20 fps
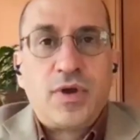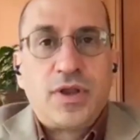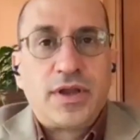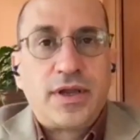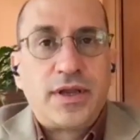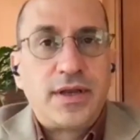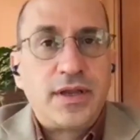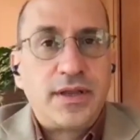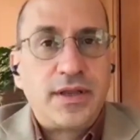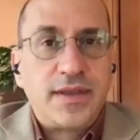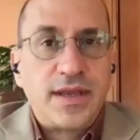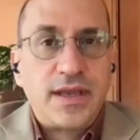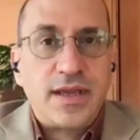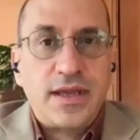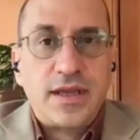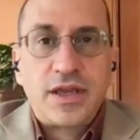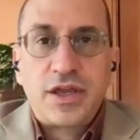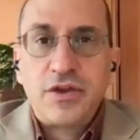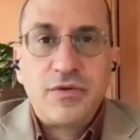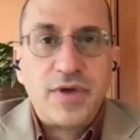willing in
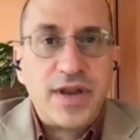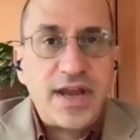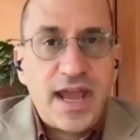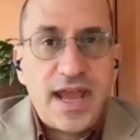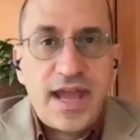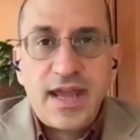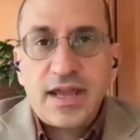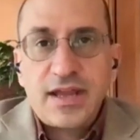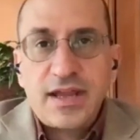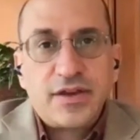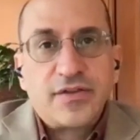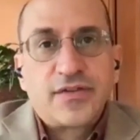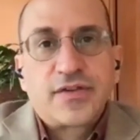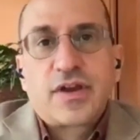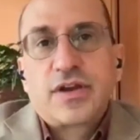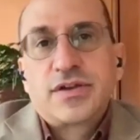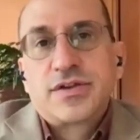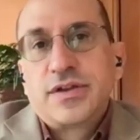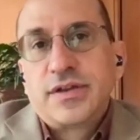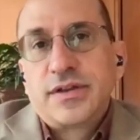the Q&A and
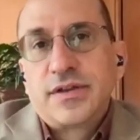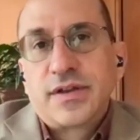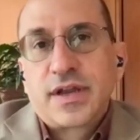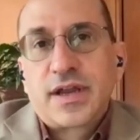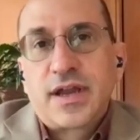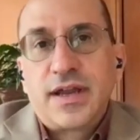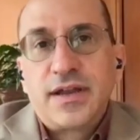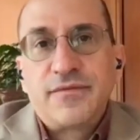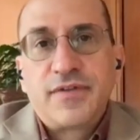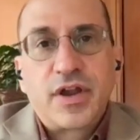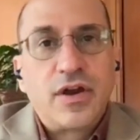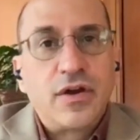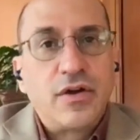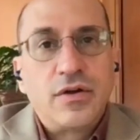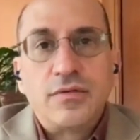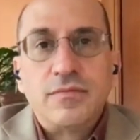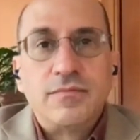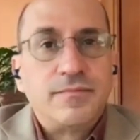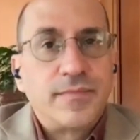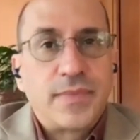discussion to kind of
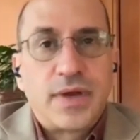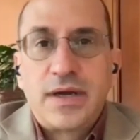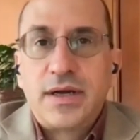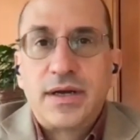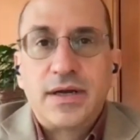go